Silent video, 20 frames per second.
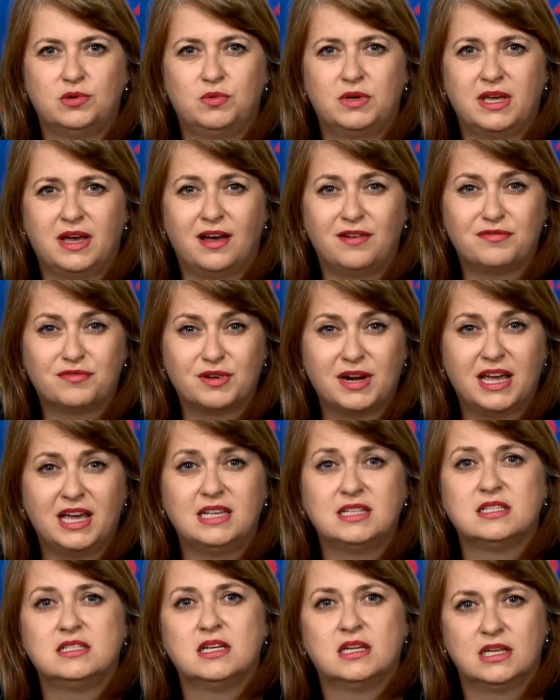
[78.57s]
We have
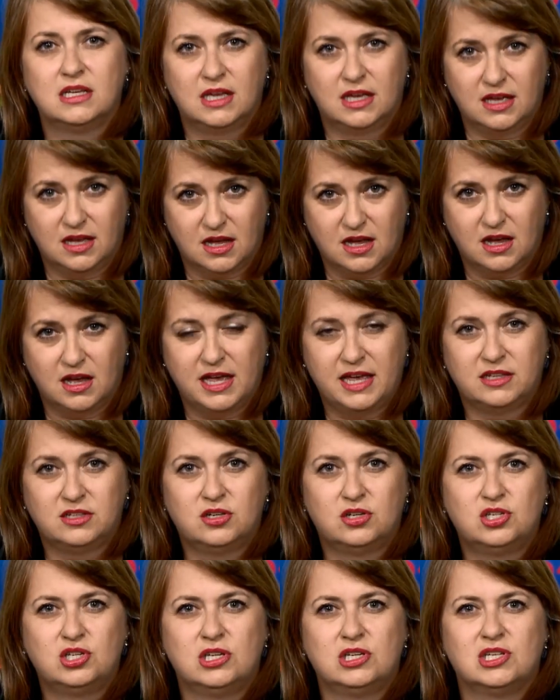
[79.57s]
raised
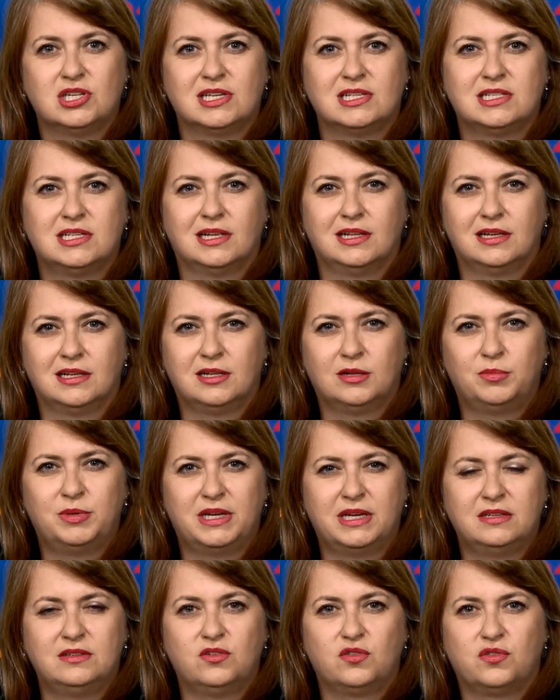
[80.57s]
energy just a little
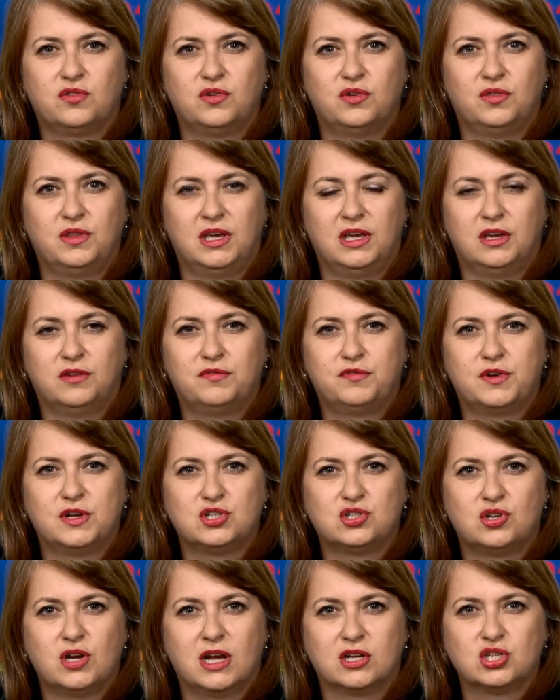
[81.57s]
bit through the
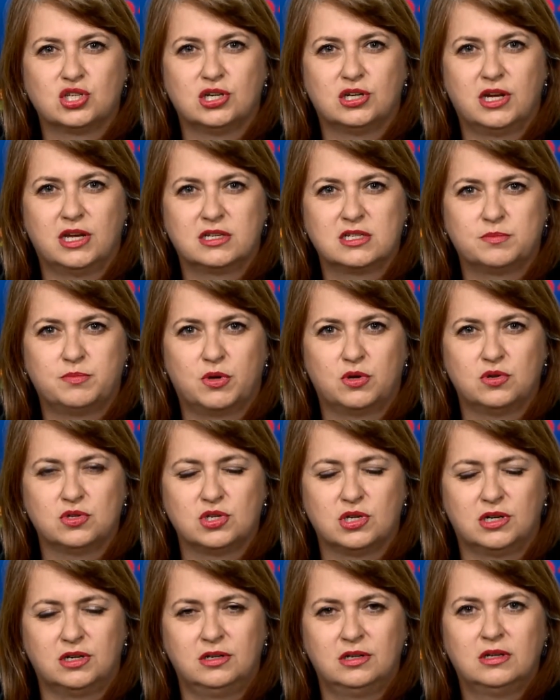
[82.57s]
infrastructure
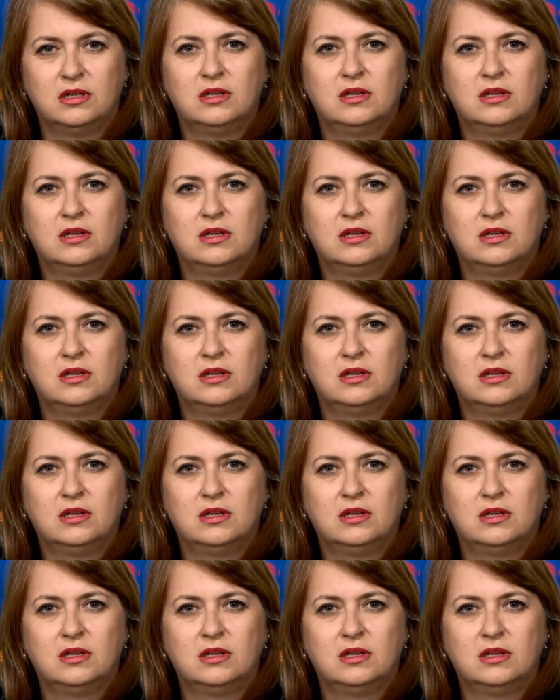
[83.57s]
exposure,